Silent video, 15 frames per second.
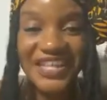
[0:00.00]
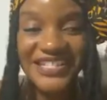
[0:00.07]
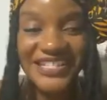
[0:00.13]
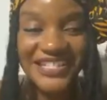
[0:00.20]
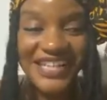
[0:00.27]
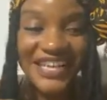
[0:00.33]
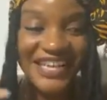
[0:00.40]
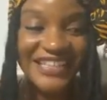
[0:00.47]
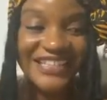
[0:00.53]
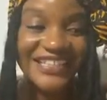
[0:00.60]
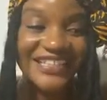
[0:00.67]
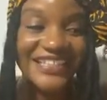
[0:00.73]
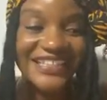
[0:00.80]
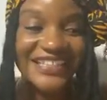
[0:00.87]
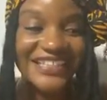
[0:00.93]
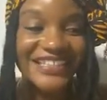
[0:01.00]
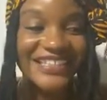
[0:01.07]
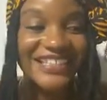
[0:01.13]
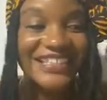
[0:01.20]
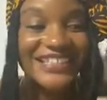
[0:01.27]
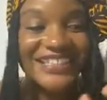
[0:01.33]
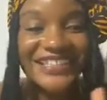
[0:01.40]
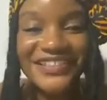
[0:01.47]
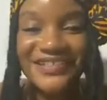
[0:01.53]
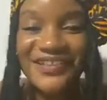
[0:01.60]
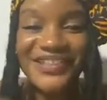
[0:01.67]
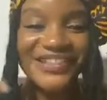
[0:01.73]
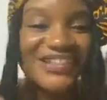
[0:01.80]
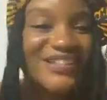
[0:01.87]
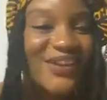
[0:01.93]
that's like
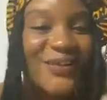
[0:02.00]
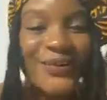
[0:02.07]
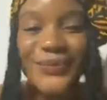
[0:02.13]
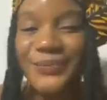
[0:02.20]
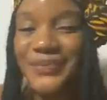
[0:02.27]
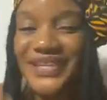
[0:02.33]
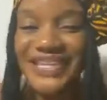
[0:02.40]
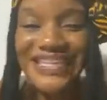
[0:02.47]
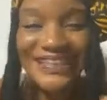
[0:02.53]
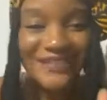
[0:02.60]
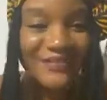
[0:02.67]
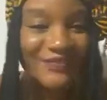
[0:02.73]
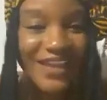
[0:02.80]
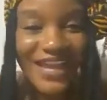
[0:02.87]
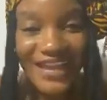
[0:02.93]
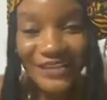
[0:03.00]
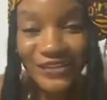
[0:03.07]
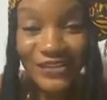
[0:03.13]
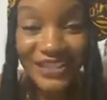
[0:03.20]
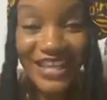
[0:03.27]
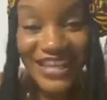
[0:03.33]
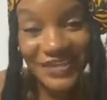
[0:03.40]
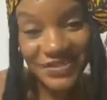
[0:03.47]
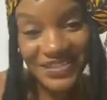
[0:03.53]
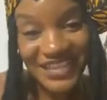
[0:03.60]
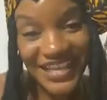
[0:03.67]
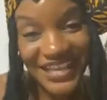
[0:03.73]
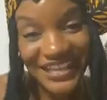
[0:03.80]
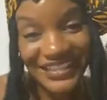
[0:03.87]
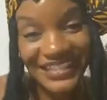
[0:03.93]
mean and vile on the
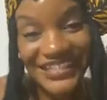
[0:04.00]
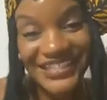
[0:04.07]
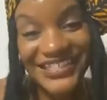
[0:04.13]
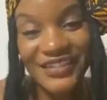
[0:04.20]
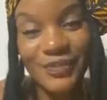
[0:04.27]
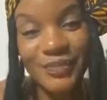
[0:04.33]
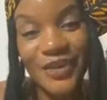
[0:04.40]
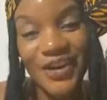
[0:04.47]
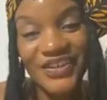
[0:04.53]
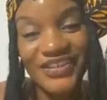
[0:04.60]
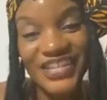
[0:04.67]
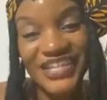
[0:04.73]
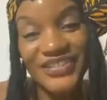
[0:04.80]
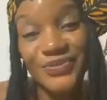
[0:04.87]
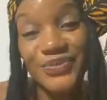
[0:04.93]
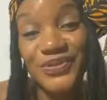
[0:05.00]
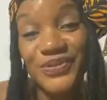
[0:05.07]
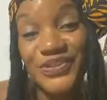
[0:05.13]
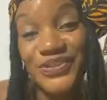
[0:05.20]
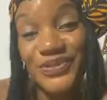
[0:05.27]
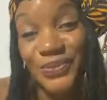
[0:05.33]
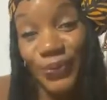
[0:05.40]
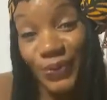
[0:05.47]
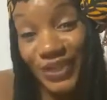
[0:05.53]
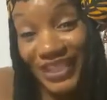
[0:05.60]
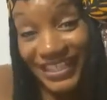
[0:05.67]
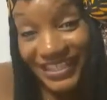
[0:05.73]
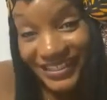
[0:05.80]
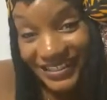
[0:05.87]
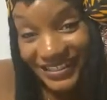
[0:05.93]
outside. It's the part that's real
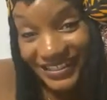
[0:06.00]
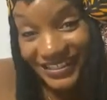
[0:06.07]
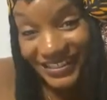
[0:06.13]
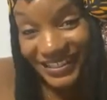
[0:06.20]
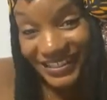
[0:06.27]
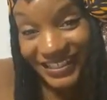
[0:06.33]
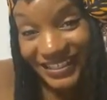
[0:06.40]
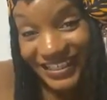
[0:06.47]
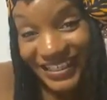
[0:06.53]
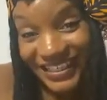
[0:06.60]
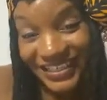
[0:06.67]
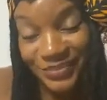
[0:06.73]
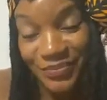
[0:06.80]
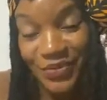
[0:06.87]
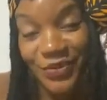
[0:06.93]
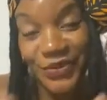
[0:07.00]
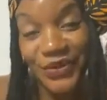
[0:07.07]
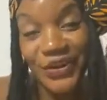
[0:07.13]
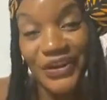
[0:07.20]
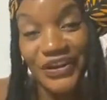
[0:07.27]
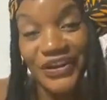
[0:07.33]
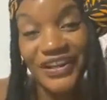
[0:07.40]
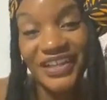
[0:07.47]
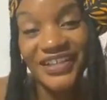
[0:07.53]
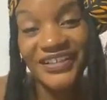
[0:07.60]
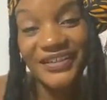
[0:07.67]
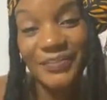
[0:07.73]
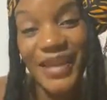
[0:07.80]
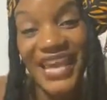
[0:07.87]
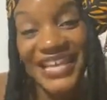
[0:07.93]
sweet and more
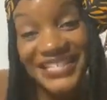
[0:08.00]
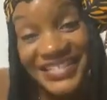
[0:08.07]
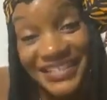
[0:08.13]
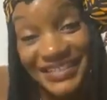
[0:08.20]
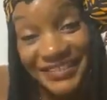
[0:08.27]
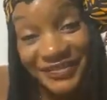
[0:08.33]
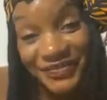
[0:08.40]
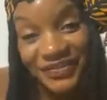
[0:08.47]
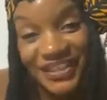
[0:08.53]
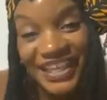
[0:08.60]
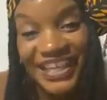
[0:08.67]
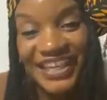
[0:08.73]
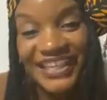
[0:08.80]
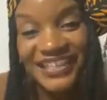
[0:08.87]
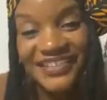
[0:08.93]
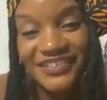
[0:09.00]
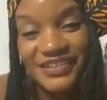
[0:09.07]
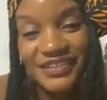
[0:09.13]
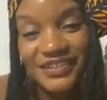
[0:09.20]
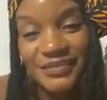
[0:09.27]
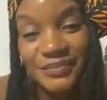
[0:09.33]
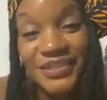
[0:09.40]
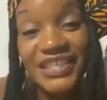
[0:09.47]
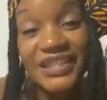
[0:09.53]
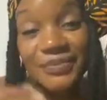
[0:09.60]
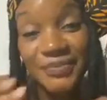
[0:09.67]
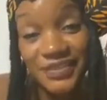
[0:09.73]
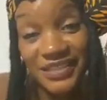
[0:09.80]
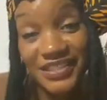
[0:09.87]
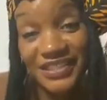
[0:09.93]
passive and
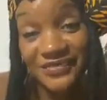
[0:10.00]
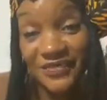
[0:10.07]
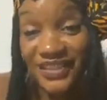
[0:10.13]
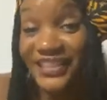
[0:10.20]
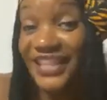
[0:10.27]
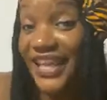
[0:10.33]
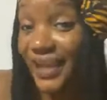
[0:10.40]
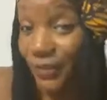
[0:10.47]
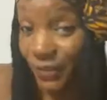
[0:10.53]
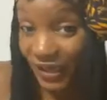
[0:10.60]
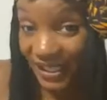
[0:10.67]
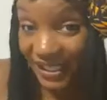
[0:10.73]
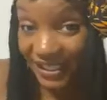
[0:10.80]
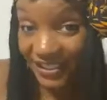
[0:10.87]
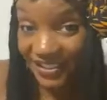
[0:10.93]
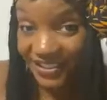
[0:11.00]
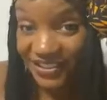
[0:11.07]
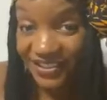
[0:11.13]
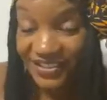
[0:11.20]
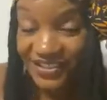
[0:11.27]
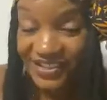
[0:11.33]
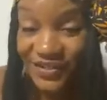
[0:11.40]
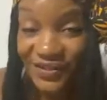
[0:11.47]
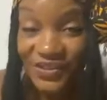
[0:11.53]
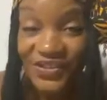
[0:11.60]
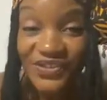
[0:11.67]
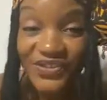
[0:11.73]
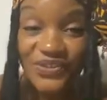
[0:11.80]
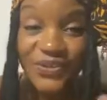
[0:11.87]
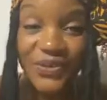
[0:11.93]
manipulative in that way. So
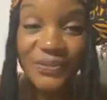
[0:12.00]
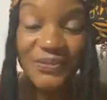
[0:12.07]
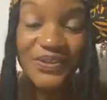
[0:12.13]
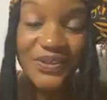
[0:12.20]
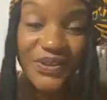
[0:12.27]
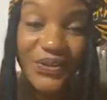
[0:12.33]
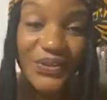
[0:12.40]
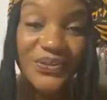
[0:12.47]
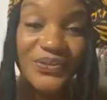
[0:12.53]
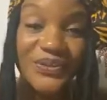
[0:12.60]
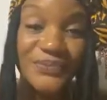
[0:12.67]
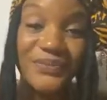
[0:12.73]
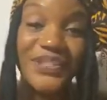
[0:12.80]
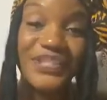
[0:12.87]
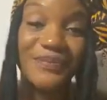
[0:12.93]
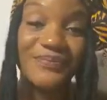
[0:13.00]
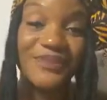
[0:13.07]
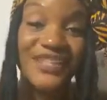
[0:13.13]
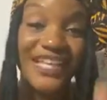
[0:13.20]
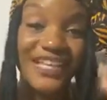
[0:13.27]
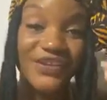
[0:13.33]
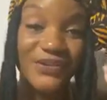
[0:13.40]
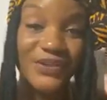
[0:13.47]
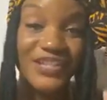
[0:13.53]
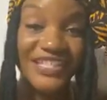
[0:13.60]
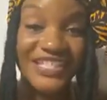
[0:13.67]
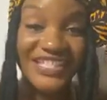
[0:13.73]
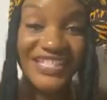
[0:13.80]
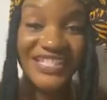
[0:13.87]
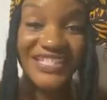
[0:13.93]
there's Scorpio, the manipulator, in
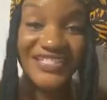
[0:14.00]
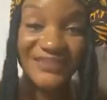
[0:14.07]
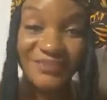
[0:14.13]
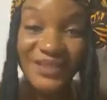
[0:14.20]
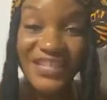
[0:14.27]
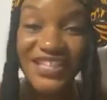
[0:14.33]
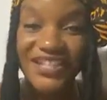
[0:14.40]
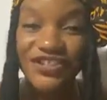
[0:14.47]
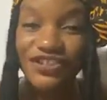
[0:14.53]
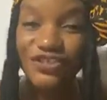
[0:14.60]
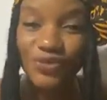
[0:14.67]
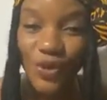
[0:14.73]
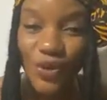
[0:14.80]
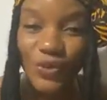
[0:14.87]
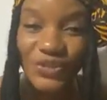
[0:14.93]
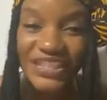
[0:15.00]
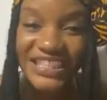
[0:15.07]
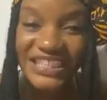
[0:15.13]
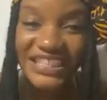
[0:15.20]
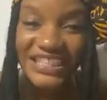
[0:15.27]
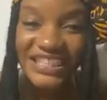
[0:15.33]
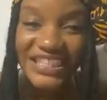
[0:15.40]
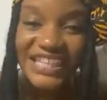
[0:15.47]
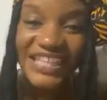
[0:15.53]
the sense of being controlling